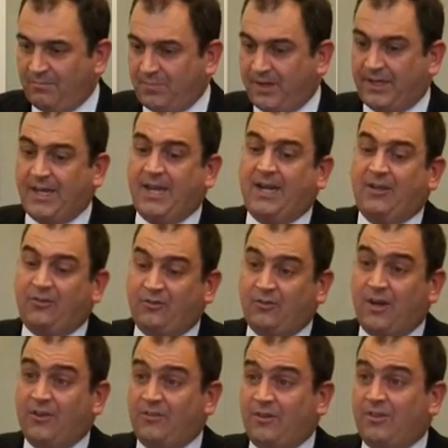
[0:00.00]
But again, I
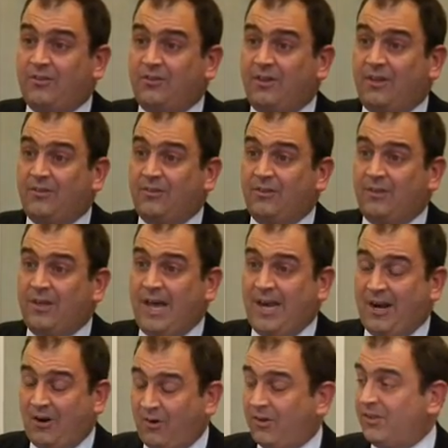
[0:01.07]
stress, it's
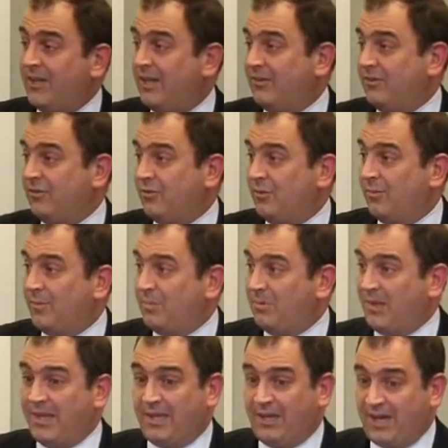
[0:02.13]
not our intent to sort of be
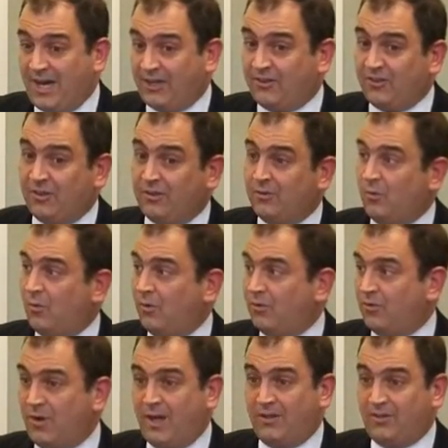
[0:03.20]
playing gotcha or
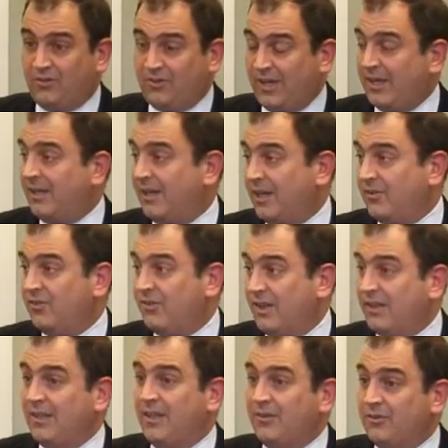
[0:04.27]
trying to second-guess
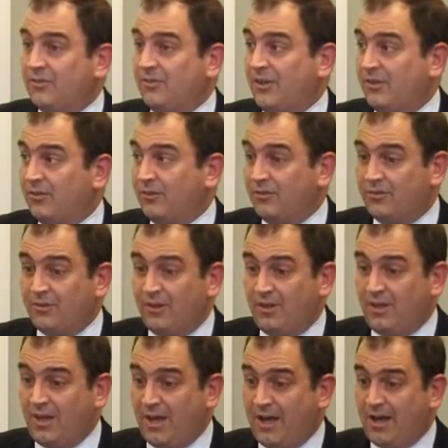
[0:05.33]
state legislatures
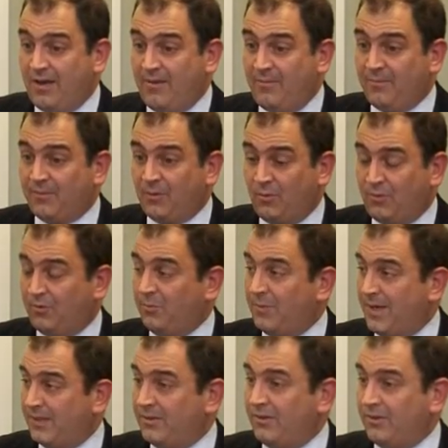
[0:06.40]
with
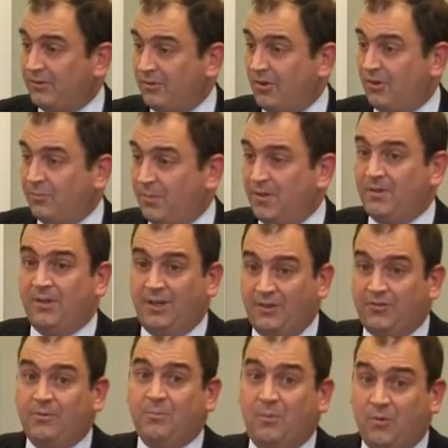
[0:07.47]
respect to these laws, but it
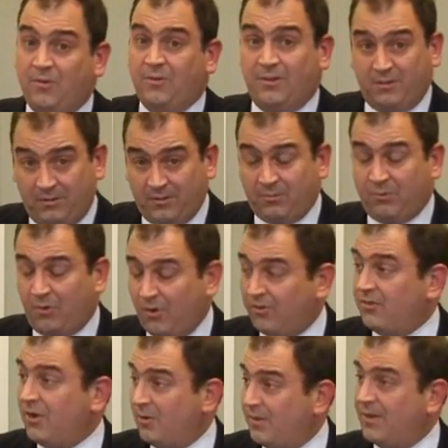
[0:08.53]
is important that
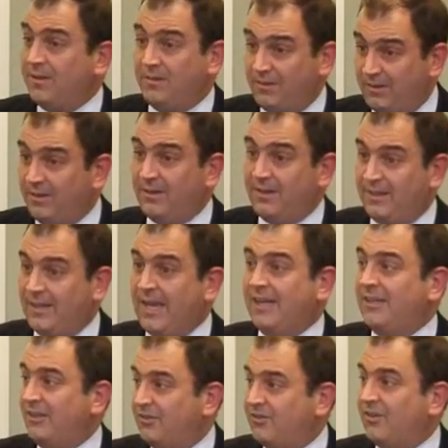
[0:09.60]
employers know that
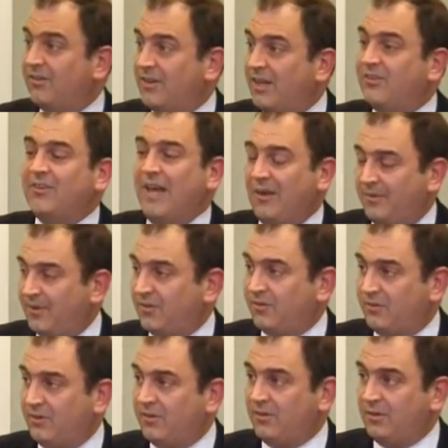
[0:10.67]
at least it's out there.
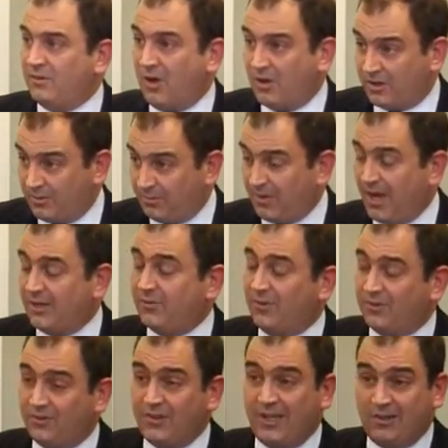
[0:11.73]
Compliance
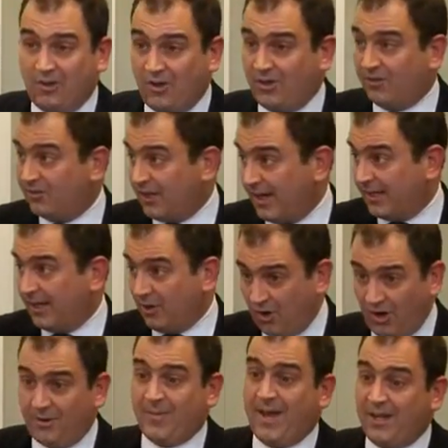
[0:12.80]
with the state law is not an
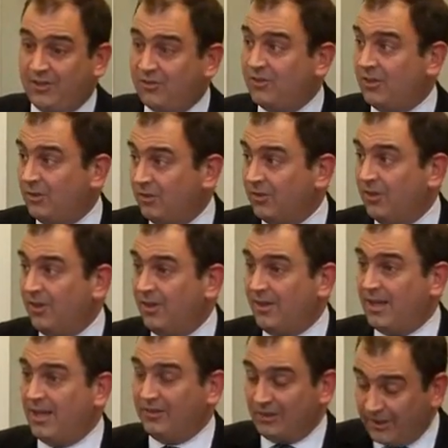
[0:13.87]
automatic shield
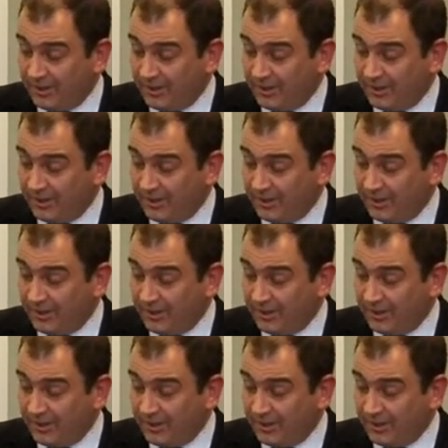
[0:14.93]
as a